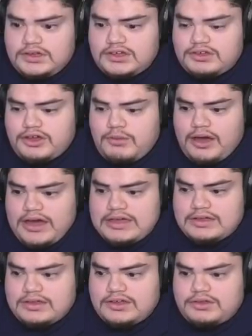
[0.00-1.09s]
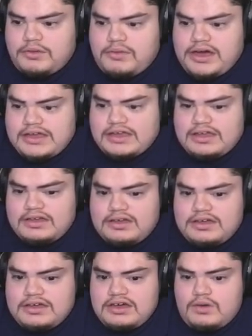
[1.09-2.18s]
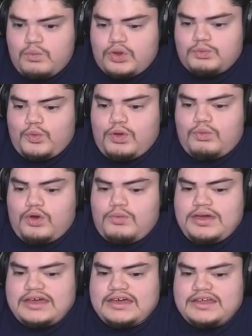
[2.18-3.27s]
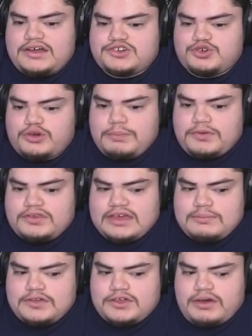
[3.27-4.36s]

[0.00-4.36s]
You know what? You know what? We'll, we'll, we'll make it a triple debut.